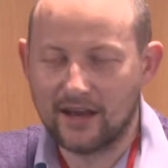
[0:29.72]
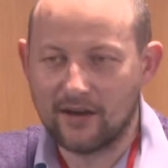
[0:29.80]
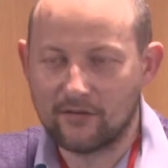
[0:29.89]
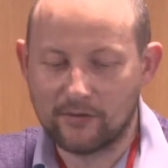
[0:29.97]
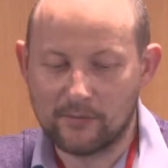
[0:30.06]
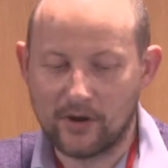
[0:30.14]

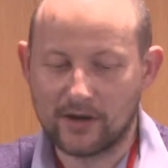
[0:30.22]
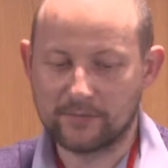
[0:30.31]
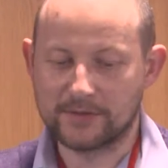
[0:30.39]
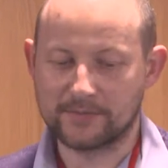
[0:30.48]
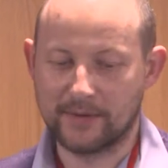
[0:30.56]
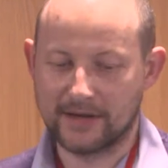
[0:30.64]
from my
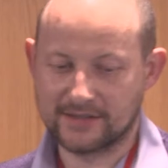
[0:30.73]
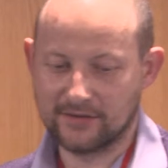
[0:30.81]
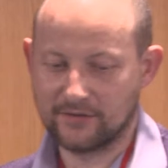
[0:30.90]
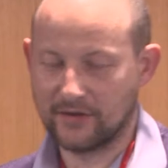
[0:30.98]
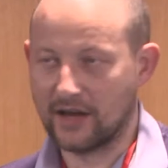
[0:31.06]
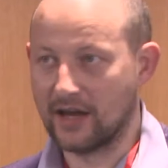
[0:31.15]

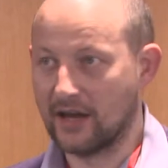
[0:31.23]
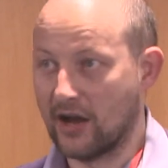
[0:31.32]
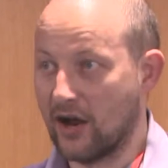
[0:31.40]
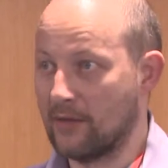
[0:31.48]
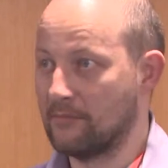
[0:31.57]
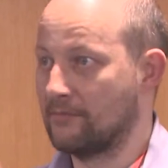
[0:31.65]
perspective,
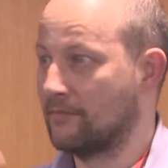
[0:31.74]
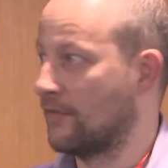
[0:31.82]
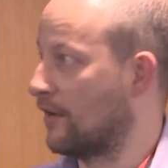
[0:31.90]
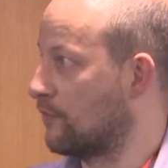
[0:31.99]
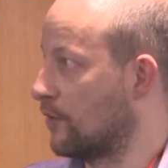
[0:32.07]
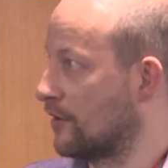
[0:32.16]

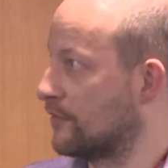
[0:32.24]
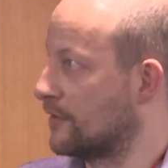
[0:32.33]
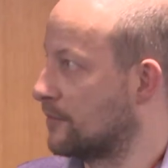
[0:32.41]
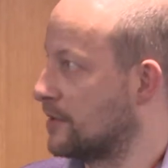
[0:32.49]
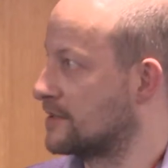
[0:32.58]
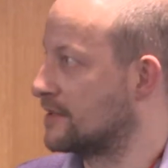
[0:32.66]
I've worked for
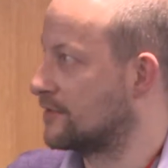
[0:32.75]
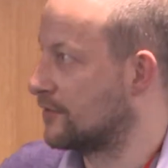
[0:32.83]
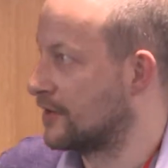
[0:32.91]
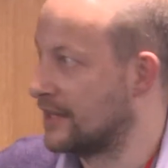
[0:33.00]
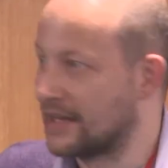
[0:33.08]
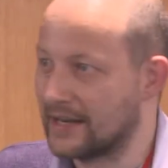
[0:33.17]
the business
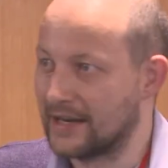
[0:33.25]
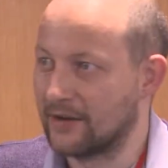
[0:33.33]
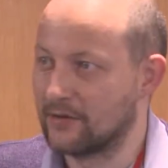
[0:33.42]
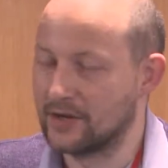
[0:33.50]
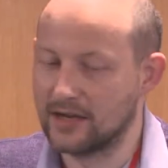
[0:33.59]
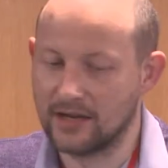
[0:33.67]
for a year
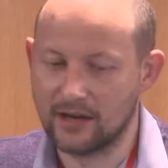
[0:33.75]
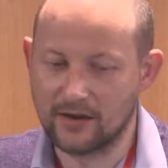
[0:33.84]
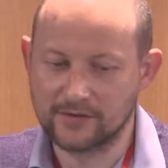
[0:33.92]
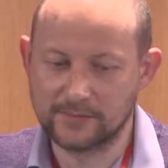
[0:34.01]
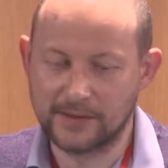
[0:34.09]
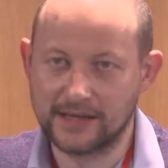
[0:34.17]
now.
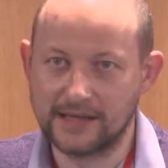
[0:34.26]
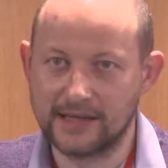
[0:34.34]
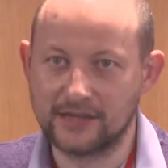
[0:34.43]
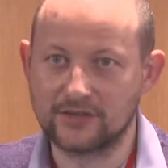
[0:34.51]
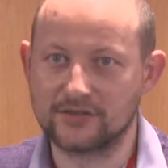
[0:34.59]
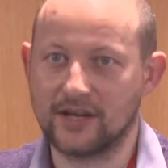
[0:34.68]
I've spent a
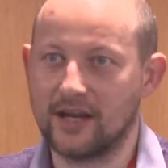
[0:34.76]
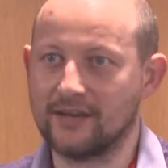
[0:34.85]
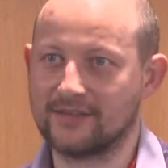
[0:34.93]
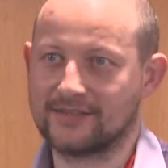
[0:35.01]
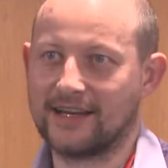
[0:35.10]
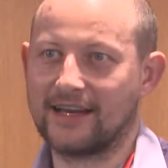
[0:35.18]
year just
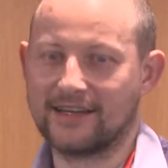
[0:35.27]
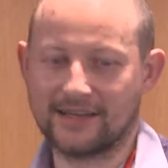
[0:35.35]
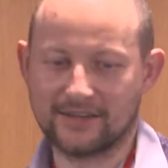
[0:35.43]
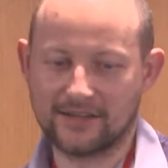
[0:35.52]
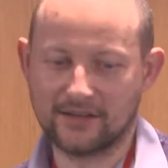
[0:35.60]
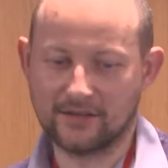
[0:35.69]

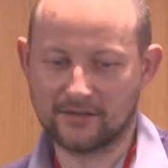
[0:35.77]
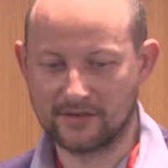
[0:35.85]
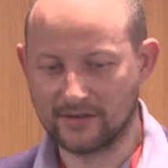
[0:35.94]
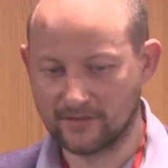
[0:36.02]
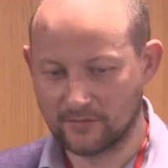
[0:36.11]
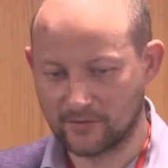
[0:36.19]
understanding
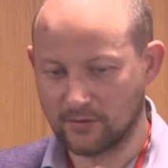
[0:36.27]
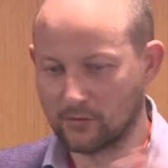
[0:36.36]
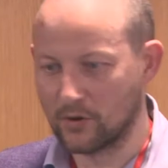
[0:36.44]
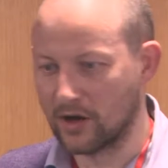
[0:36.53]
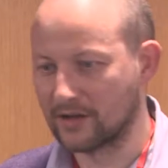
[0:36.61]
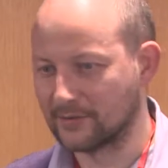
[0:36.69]
the
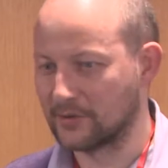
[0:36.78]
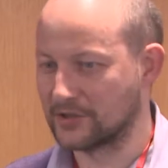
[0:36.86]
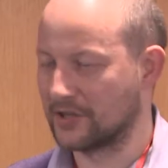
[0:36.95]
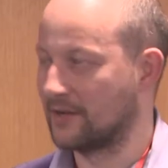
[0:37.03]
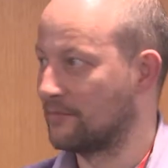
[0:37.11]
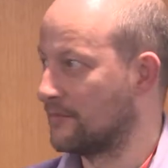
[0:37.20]
world in
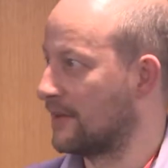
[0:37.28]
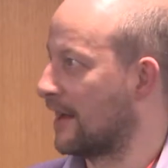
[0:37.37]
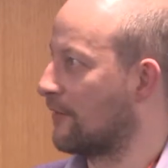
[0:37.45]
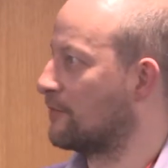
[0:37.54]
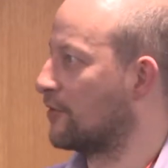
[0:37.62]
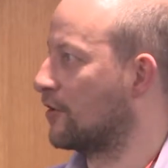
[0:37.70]
which I'm
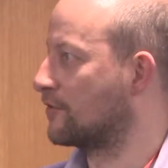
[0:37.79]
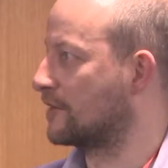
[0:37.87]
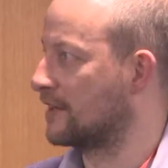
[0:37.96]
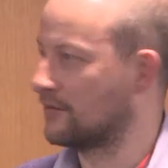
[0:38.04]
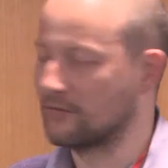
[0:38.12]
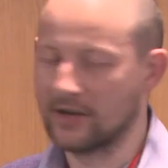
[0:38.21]
now involved
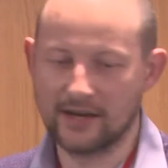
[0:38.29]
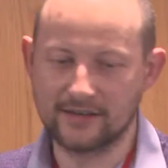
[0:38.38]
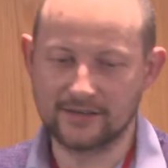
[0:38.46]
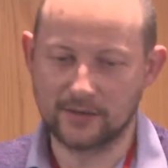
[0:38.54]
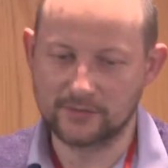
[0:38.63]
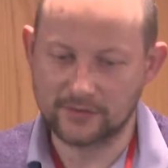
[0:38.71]
in
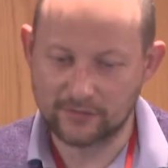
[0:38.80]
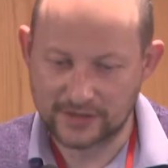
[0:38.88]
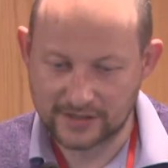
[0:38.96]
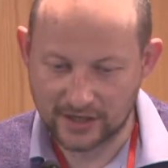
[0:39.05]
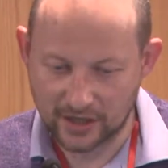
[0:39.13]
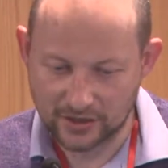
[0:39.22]
terms of
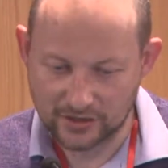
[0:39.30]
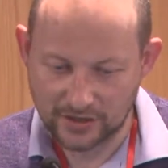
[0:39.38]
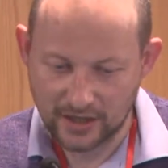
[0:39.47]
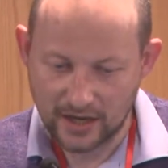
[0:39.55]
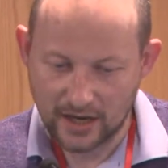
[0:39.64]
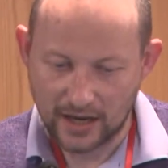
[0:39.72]
research.
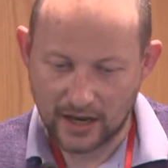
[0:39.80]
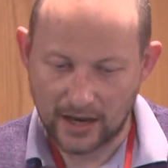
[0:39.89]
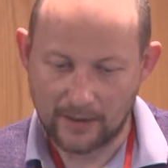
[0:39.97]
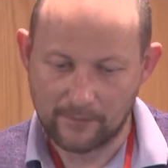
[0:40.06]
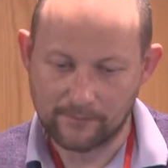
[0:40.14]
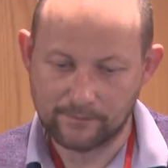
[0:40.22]

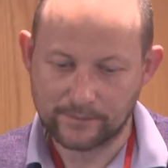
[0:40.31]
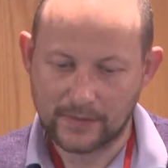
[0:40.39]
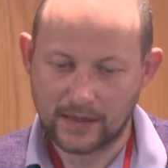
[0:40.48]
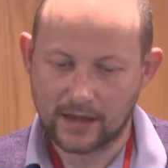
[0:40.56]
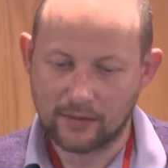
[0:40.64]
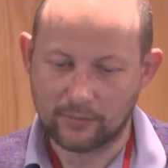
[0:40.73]

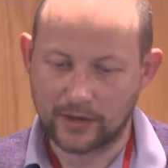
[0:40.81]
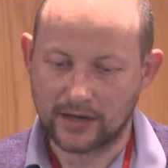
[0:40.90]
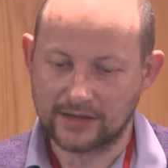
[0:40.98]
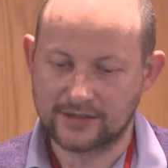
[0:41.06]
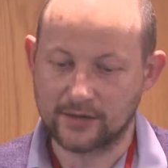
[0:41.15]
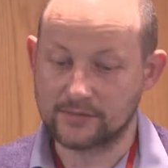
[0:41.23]
But
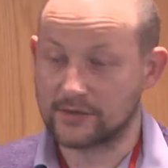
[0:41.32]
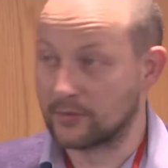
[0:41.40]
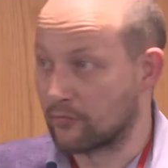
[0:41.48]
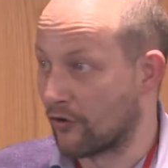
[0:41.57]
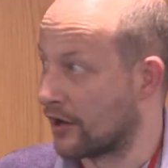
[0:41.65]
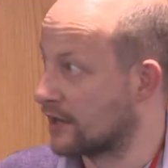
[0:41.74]
in terms of the
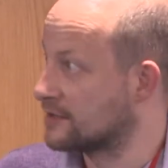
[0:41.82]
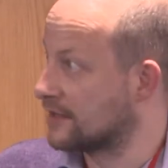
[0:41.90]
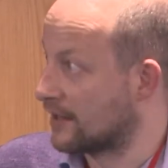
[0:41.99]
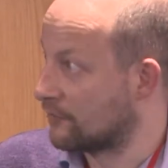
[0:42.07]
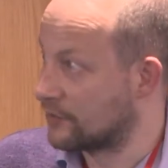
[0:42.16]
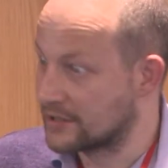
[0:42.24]
product
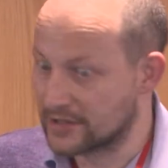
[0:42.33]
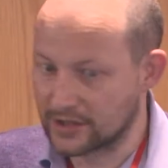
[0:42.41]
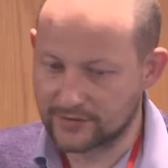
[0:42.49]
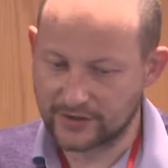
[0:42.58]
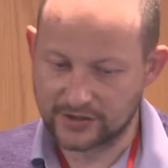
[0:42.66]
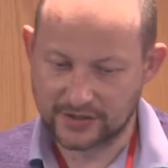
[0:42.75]
and
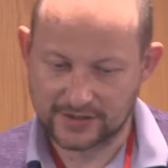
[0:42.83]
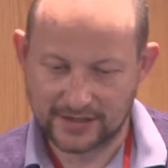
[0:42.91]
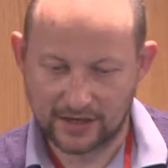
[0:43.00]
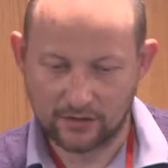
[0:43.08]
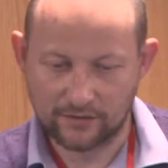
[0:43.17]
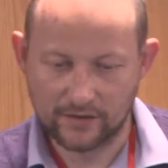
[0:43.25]
researchfish
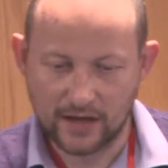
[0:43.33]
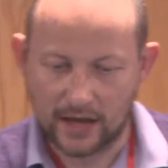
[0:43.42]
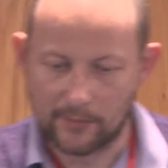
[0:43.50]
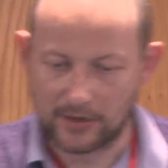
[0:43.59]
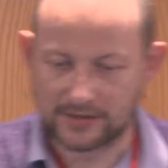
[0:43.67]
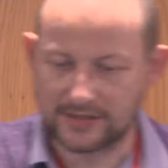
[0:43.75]
itself,
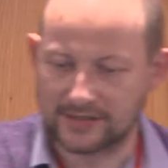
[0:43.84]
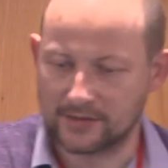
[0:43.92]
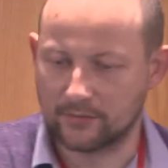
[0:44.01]
our system